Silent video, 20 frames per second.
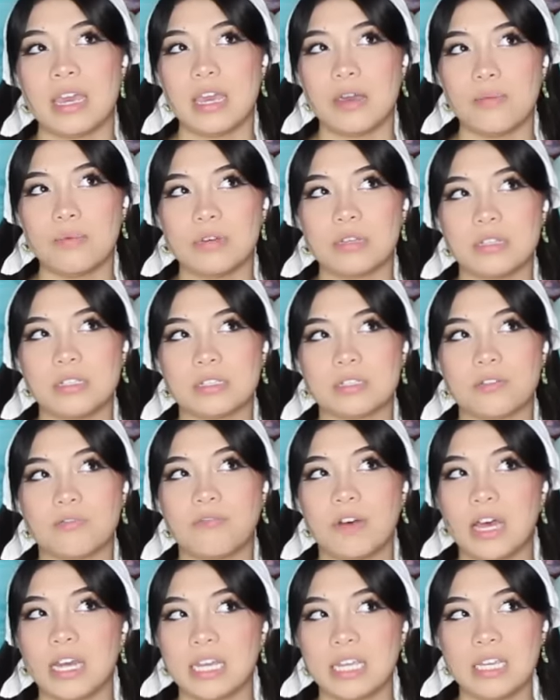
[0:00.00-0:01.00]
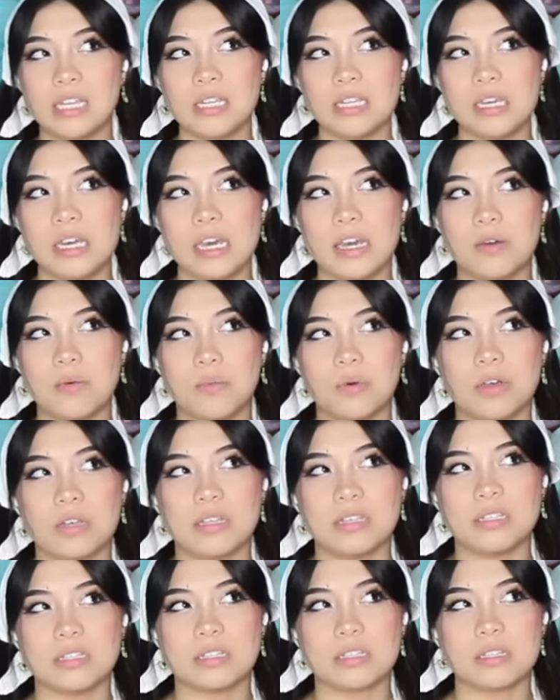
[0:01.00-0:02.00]
It was funny. It
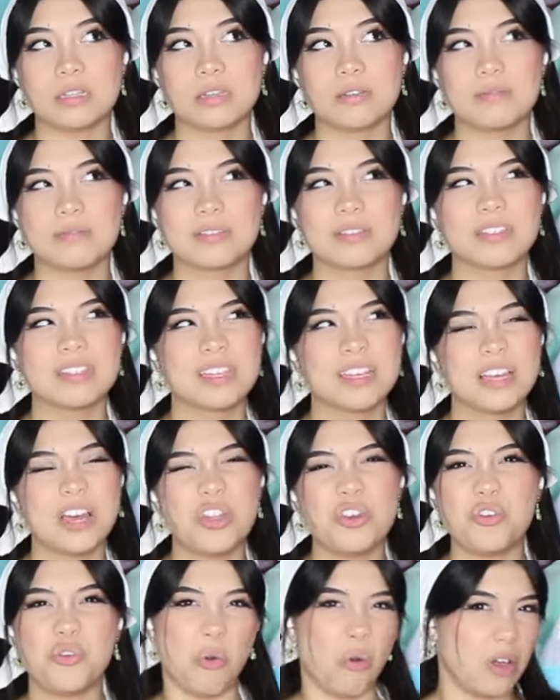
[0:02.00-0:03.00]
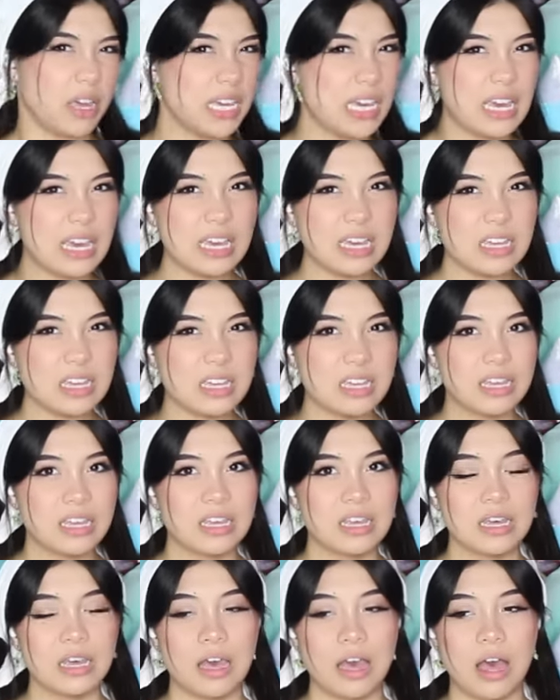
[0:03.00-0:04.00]
was annoying.
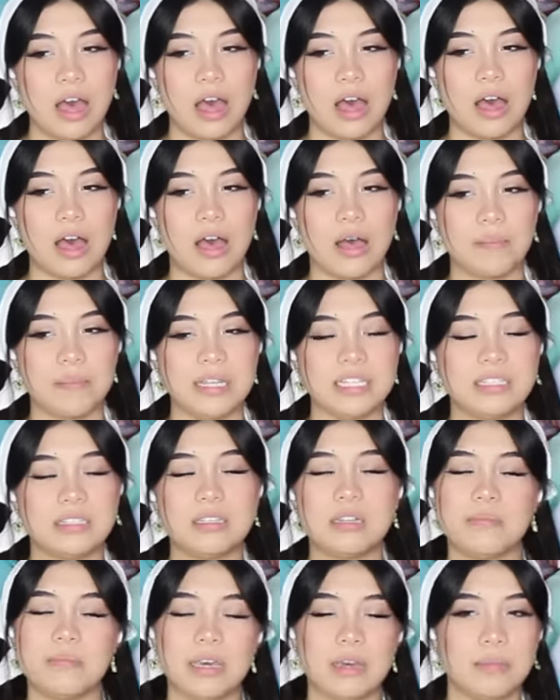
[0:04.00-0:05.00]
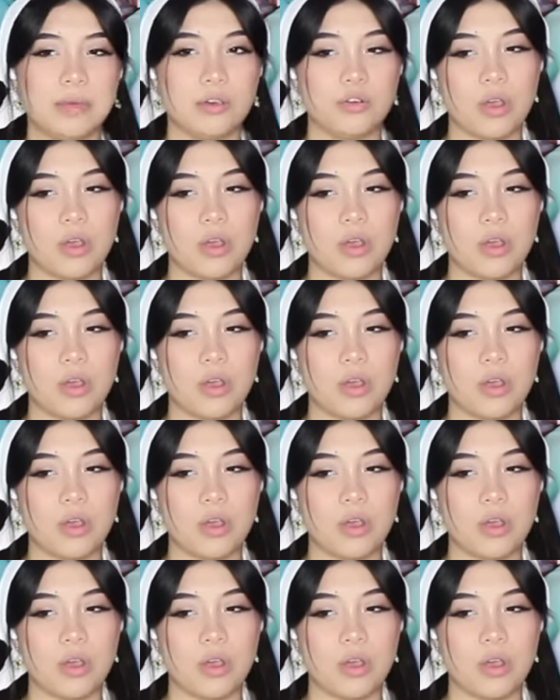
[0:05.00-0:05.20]
It didn't make me